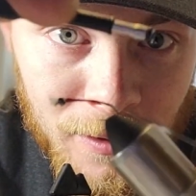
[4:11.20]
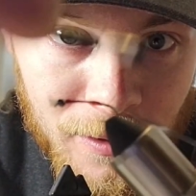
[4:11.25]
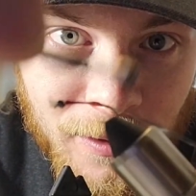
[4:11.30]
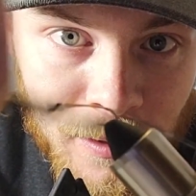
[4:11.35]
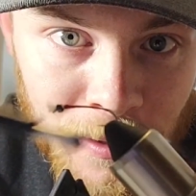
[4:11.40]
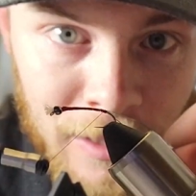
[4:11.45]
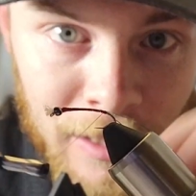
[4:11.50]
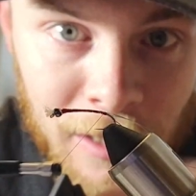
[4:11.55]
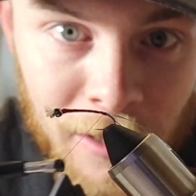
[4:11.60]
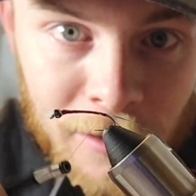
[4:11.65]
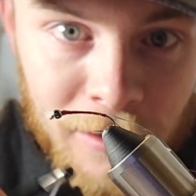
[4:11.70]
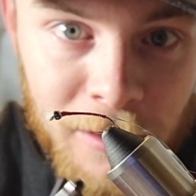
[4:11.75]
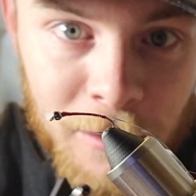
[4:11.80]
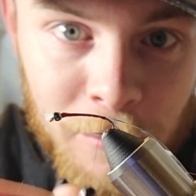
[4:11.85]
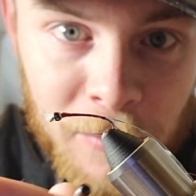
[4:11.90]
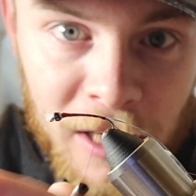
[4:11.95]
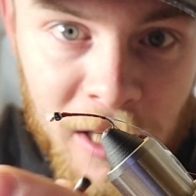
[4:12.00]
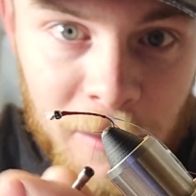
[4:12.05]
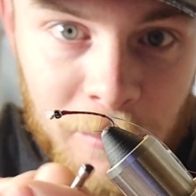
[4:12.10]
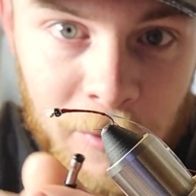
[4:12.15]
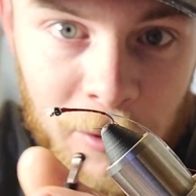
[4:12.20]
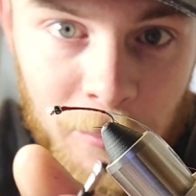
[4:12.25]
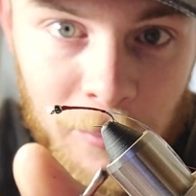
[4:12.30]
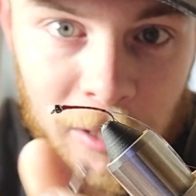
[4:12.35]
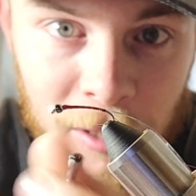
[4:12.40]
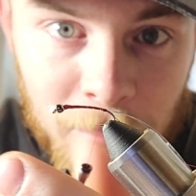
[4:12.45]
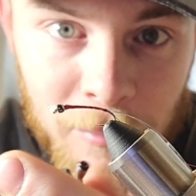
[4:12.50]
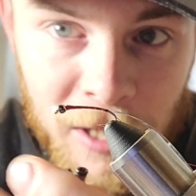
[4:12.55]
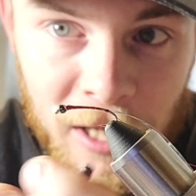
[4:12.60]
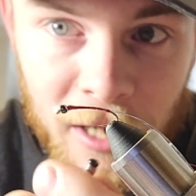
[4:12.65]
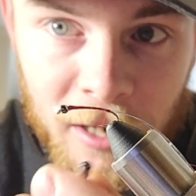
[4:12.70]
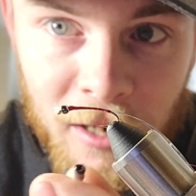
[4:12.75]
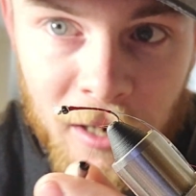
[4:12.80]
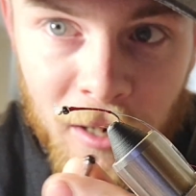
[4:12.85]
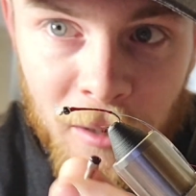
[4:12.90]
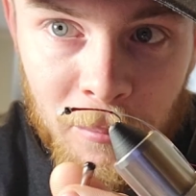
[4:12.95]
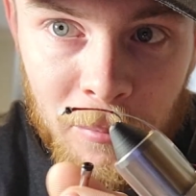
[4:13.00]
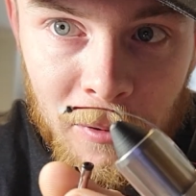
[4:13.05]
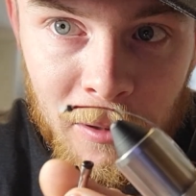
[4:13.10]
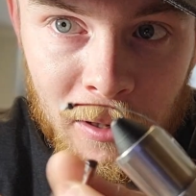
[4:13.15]
And now as I make my way back
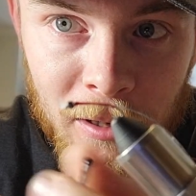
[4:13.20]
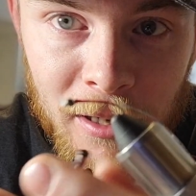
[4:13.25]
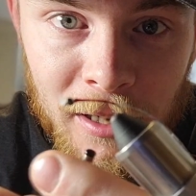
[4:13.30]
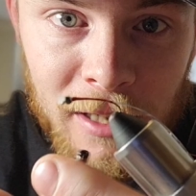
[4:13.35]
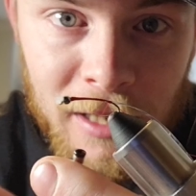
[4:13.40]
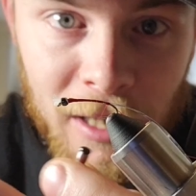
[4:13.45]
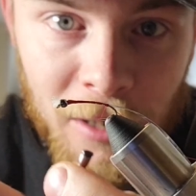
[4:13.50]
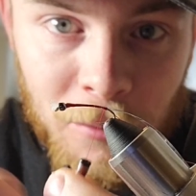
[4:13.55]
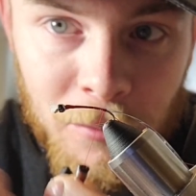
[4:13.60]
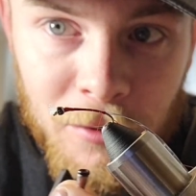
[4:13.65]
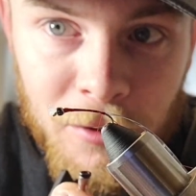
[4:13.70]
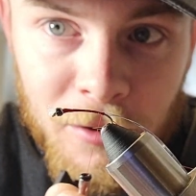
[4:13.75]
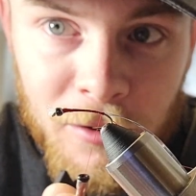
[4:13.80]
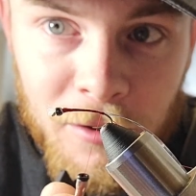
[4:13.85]
up, I'm going to counter